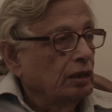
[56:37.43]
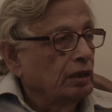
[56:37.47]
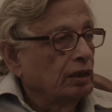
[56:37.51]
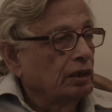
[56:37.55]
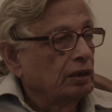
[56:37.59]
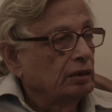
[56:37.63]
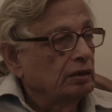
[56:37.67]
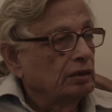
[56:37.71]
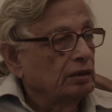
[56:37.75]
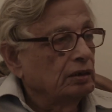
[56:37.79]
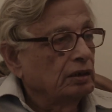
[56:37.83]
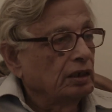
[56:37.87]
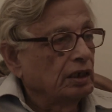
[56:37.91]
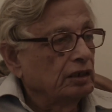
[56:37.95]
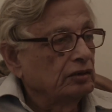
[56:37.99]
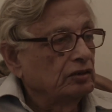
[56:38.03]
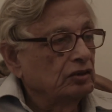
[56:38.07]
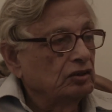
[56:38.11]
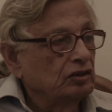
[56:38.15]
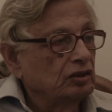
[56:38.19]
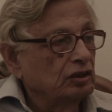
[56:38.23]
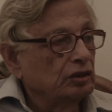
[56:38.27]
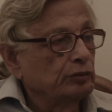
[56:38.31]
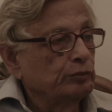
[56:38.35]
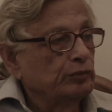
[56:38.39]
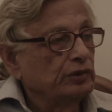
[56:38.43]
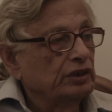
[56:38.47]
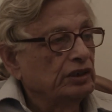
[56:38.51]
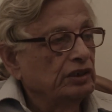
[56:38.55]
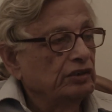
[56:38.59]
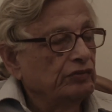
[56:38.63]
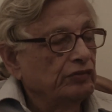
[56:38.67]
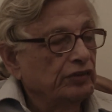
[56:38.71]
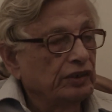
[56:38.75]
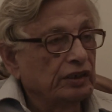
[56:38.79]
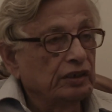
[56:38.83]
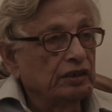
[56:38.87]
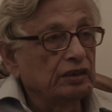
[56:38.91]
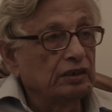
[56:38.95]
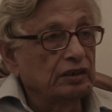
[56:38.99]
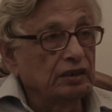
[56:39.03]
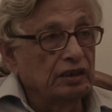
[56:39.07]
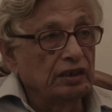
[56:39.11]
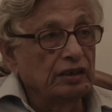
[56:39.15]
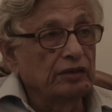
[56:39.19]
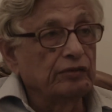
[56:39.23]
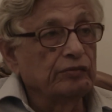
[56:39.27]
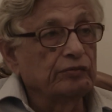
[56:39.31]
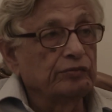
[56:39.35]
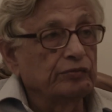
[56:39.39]
and in Nazi Germany, where it
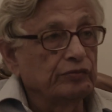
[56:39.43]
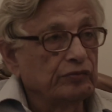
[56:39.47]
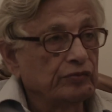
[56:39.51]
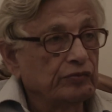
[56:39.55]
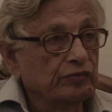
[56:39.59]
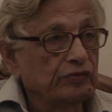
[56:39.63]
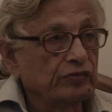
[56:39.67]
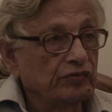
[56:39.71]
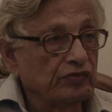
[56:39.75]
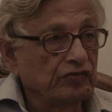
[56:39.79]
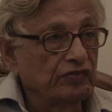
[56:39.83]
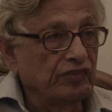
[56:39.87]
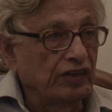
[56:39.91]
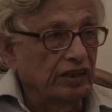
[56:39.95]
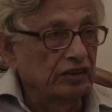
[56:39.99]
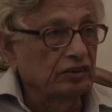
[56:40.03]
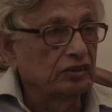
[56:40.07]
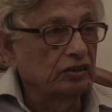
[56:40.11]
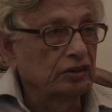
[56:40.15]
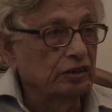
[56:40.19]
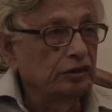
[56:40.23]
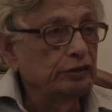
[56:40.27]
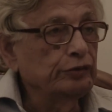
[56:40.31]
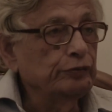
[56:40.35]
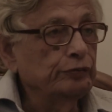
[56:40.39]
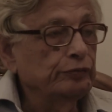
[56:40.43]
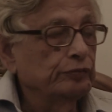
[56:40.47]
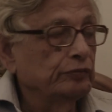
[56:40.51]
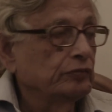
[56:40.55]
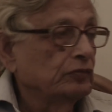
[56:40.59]
came faster,